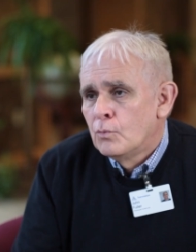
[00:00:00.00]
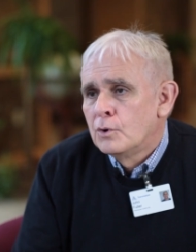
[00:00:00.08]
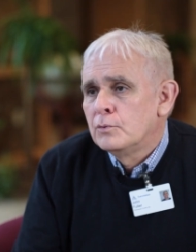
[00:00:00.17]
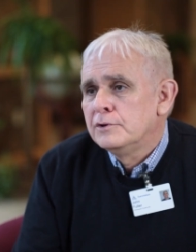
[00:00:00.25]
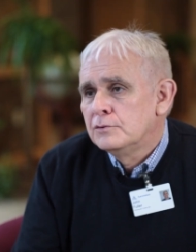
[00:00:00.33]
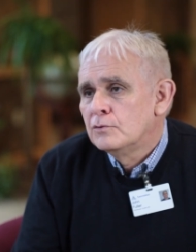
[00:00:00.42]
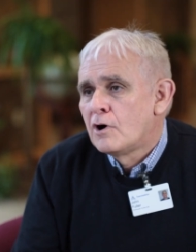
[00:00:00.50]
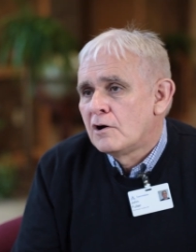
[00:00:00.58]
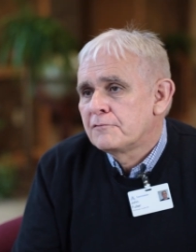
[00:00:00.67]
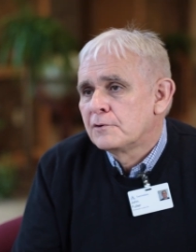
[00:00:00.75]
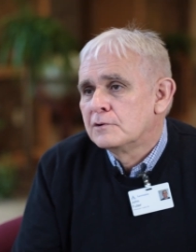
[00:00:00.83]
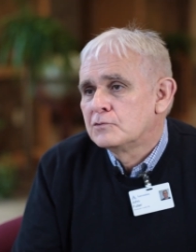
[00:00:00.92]
What we do
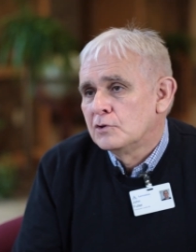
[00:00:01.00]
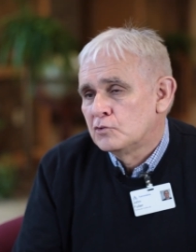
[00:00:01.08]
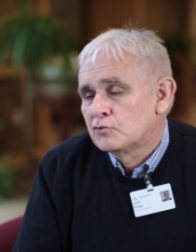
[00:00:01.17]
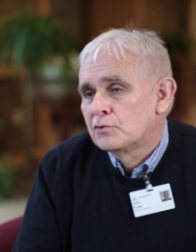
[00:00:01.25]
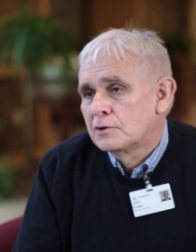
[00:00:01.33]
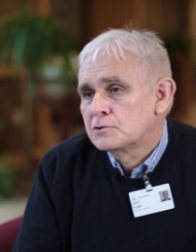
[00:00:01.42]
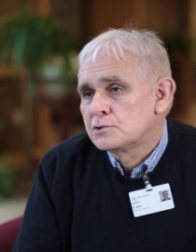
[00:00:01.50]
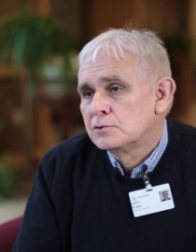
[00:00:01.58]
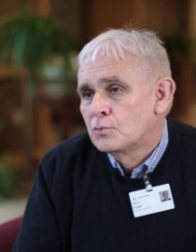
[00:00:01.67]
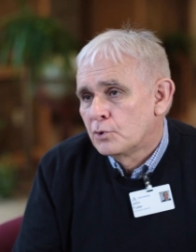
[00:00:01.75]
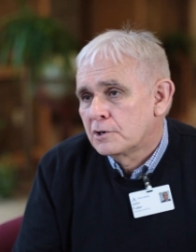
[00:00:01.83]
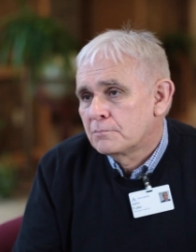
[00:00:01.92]
offer is a
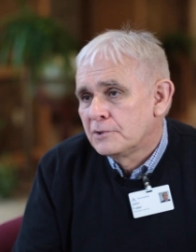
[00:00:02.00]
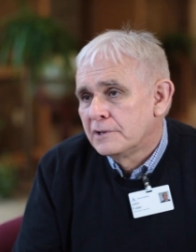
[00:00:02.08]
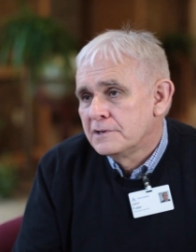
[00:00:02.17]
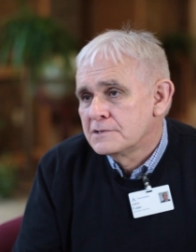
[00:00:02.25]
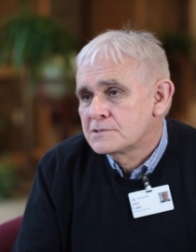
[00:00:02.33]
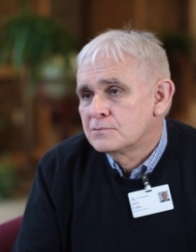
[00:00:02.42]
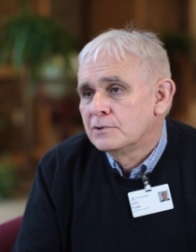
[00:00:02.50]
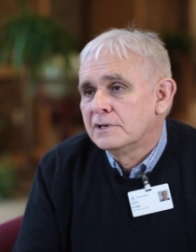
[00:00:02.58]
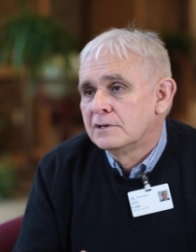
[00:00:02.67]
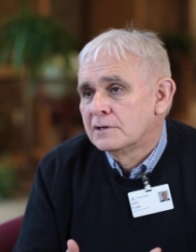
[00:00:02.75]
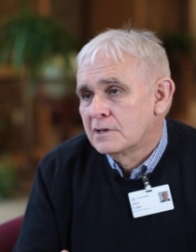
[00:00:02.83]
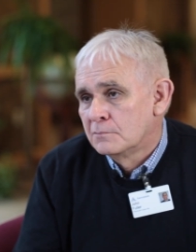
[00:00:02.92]
structured workplace
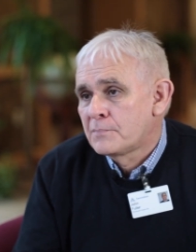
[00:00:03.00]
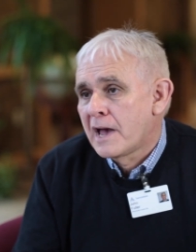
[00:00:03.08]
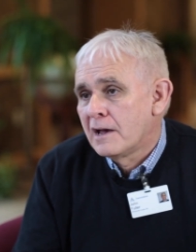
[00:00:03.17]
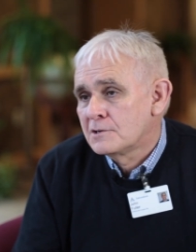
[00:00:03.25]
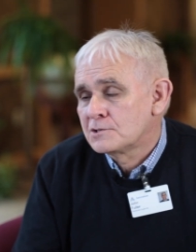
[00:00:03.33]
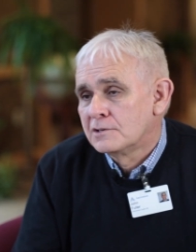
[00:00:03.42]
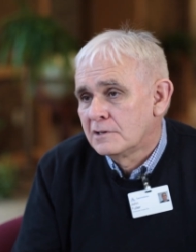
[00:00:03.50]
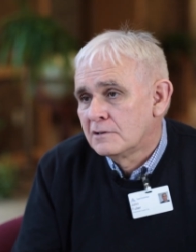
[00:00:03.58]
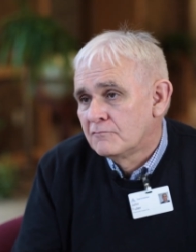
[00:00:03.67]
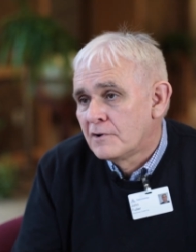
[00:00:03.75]
in a compassionate